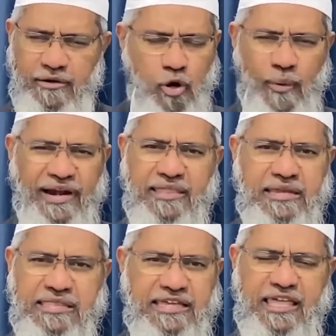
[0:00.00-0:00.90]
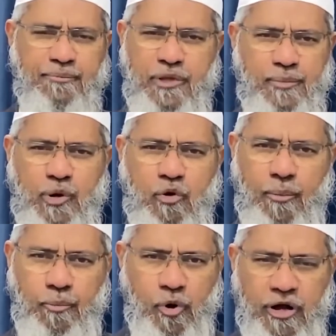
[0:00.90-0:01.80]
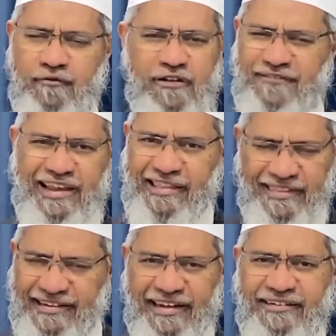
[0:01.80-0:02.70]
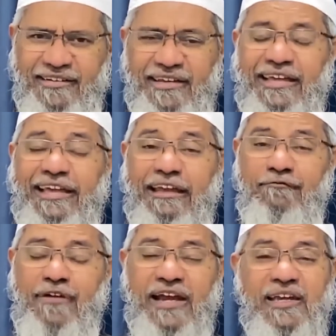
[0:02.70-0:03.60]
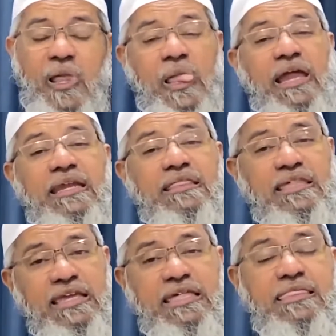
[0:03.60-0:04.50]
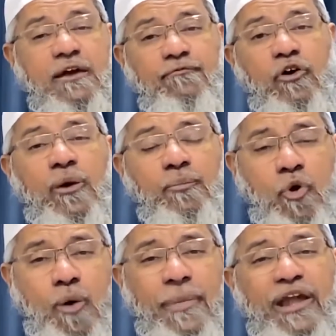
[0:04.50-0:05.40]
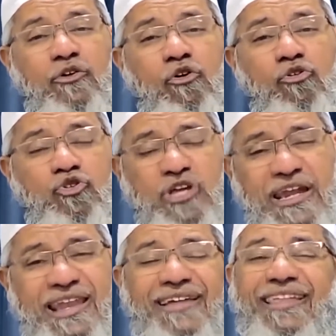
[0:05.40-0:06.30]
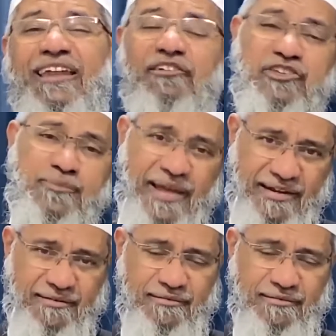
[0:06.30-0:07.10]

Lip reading: Nowhere does it say that people who are poor will fail in the test. In fact, it is easier for a poor man to go to Jannah than a rich man.